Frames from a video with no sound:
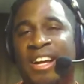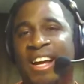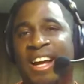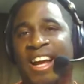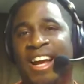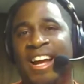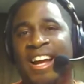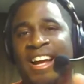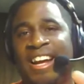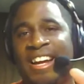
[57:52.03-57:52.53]

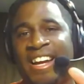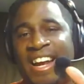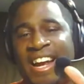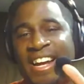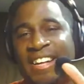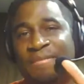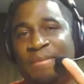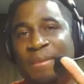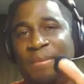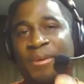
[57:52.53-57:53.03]
and
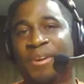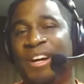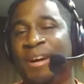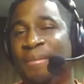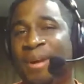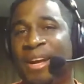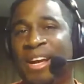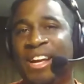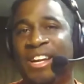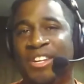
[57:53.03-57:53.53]
as people
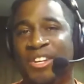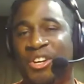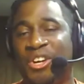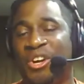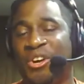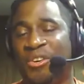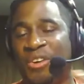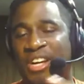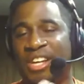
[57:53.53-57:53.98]
come in, you know,